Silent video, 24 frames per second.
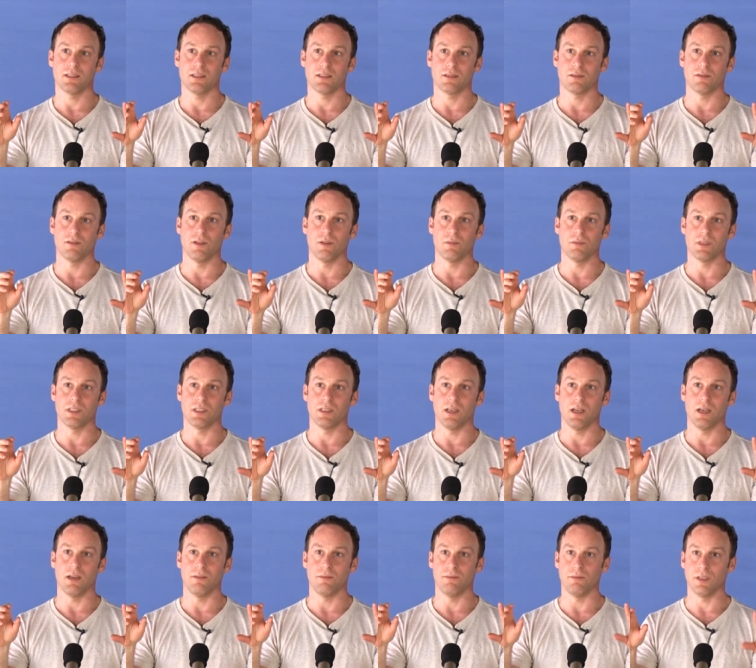streams that
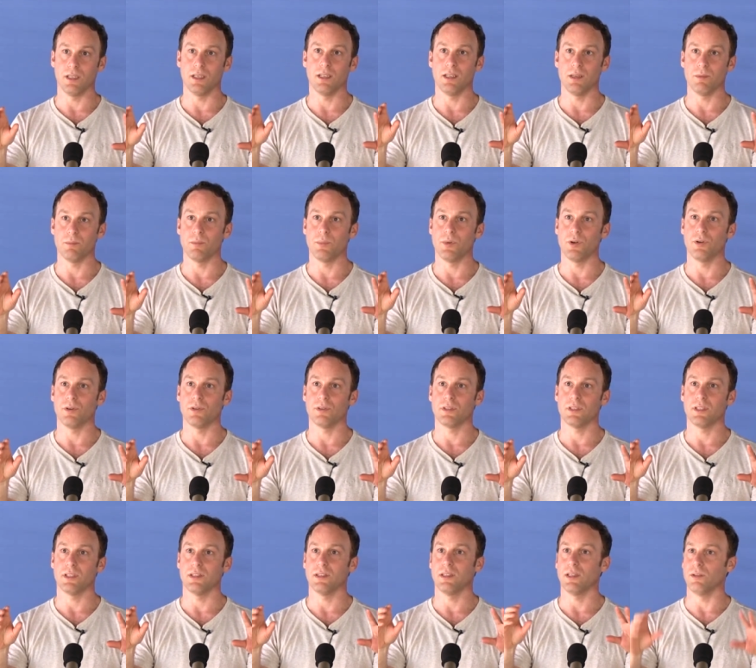are really
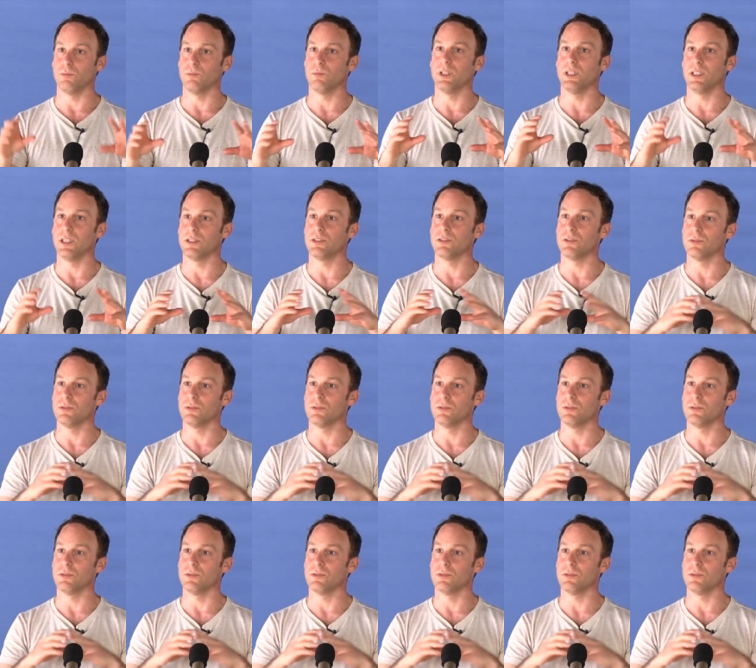important and we need